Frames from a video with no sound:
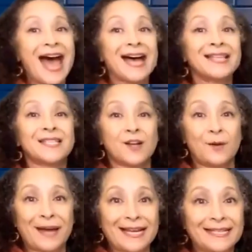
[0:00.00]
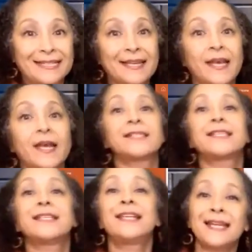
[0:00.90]
command,
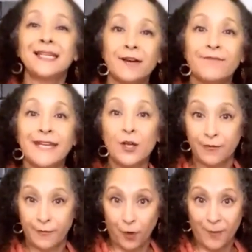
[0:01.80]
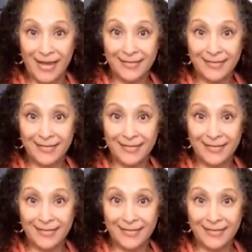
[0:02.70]
select a video format.